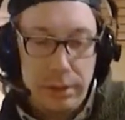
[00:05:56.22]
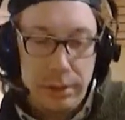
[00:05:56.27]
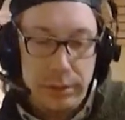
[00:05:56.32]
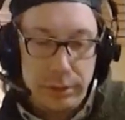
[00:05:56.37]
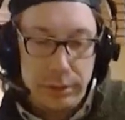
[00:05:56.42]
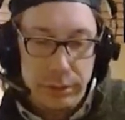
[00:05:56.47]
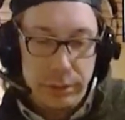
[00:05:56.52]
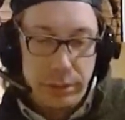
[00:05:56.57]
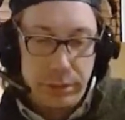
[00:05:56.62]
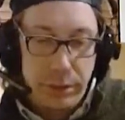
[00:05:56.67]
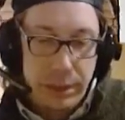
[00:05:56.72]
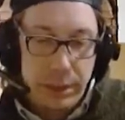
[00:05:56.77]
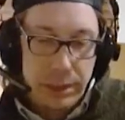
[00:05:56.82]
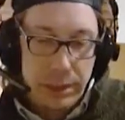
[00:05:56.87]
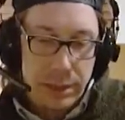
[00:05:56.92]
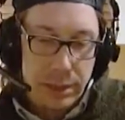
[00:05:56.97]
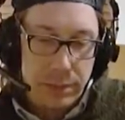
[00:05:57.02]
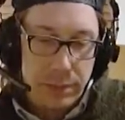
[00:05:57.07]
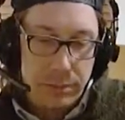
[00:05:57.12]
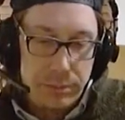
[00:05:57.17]
to try to
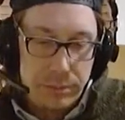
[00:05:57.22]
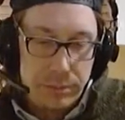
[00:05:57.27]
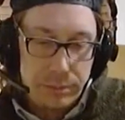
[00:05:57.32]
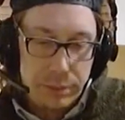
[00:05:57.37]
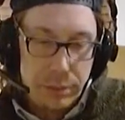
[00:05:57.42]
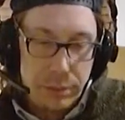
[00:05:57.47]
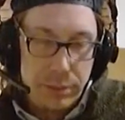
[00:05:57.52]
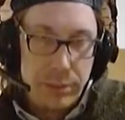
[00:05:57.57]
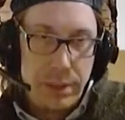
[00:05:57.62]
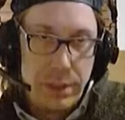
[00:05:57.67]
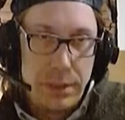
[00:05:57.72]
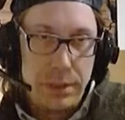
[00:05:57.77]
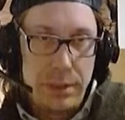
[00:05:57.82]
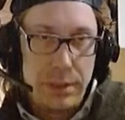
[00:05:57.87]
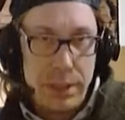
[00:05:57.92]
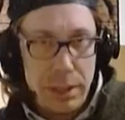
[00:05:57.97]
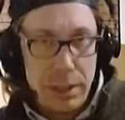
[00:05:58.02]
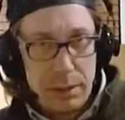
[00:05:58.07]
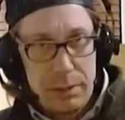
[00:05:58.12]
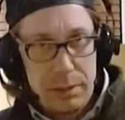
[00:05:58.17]
keep Puerto Rico
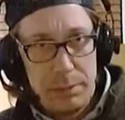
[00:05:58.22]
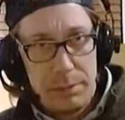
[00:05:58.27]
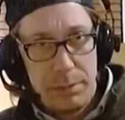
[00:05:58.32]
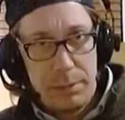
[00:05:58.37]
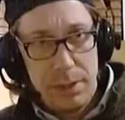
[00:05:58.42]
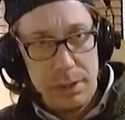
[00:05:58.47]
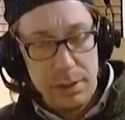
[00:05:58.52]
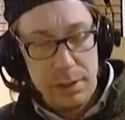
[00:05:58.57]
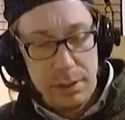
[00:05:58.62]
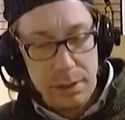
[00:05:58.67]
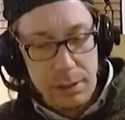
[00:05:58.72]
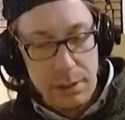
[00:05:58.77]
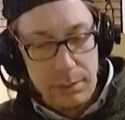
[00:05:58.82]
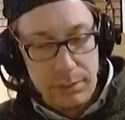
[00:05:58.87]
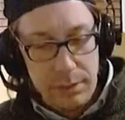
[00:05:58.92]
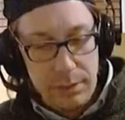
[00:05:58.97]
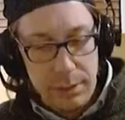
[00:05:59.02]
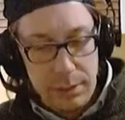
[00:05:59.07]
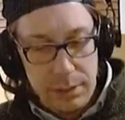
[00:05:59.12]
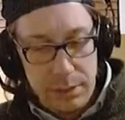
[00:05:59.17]
debtor's prison.
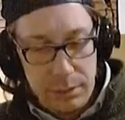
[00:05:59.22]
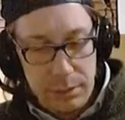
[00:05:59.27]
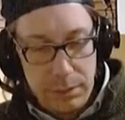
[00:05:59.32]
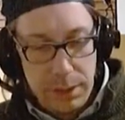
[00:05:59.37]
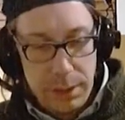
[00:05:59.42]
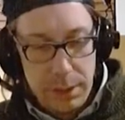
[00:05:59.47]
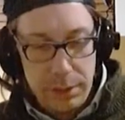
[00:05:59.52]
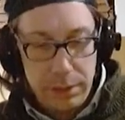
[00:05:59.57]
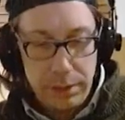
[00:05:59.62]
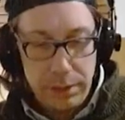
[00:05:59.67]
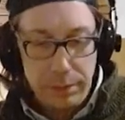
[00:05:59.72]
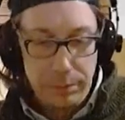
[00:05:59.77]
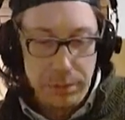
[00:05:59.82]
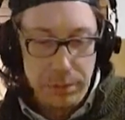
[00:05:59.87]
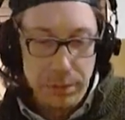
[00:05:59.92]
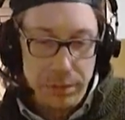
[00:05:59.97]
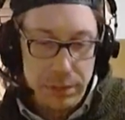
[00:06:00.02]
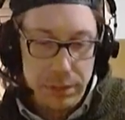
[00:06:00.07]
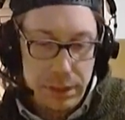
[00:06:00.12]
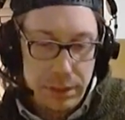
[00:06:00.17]
And Venezuela is
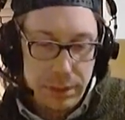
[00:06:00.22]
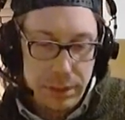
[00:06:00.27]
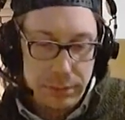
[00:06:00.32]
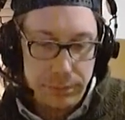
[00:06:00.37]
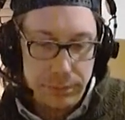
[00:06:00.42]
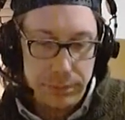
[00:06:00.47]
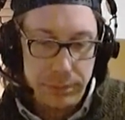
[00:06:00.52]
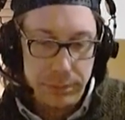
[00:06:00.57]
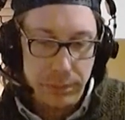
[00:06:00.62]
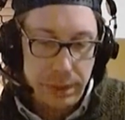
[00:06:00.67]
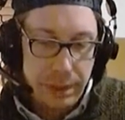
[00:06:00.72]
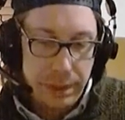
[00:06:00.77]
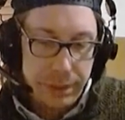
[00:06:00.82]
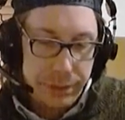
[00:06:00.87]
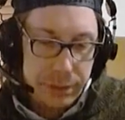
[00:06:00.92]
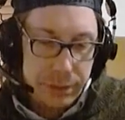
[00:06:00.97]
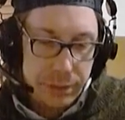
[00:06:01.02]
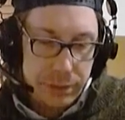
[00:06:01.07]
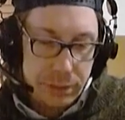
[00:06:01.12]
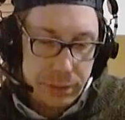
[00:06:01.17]
probably going to,
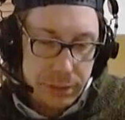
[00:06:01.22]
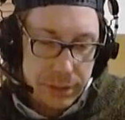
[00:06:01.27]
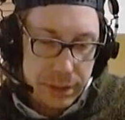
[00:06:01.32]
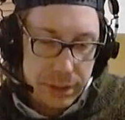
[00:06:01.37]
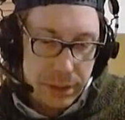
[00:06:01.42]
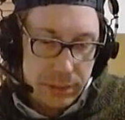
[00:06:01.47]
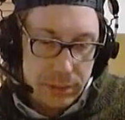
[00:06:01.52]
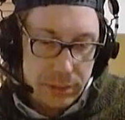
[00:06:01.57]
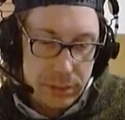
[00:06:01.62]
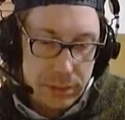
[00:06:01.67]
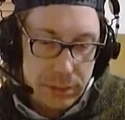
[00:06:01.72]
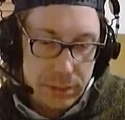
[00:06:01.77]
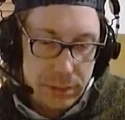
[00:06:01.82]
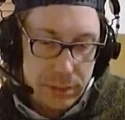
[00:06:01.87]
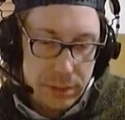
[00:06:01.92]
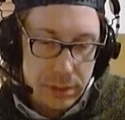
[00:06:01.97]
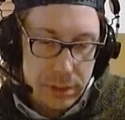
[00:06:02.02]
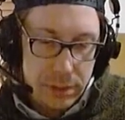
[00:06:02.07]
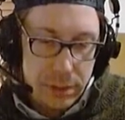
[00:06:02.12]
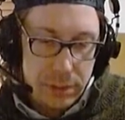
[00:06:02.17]
they're already having to
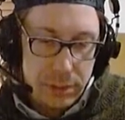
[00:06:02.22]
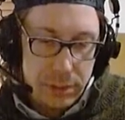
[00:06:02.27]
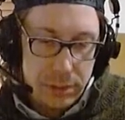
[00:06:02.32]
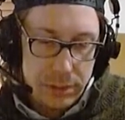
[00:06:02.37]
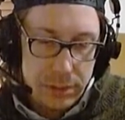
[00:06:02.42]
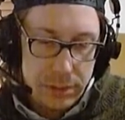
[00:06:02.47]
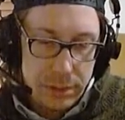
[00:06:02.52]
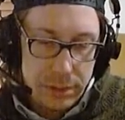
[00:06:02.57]
get close to